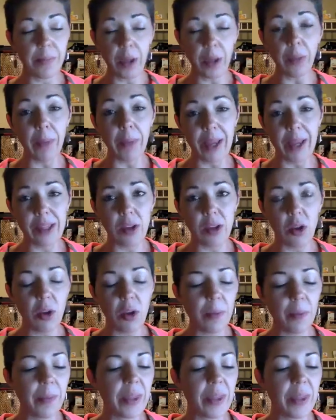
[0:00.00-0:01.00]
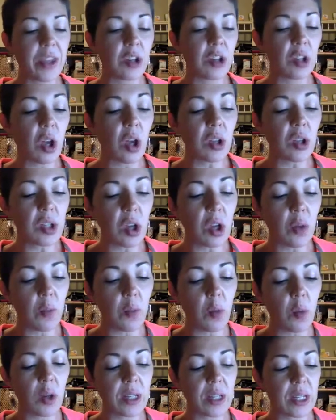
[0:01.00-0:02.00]
muscle, but there's also
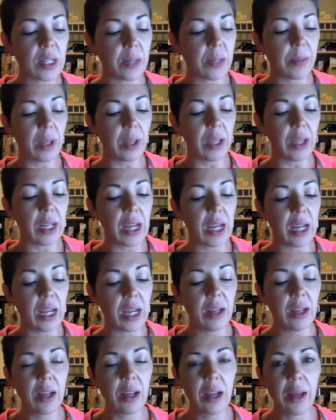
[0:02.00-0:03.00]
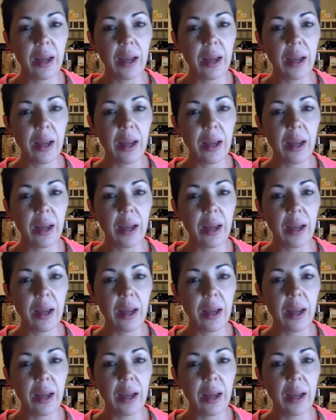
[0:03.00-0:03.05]
more stability,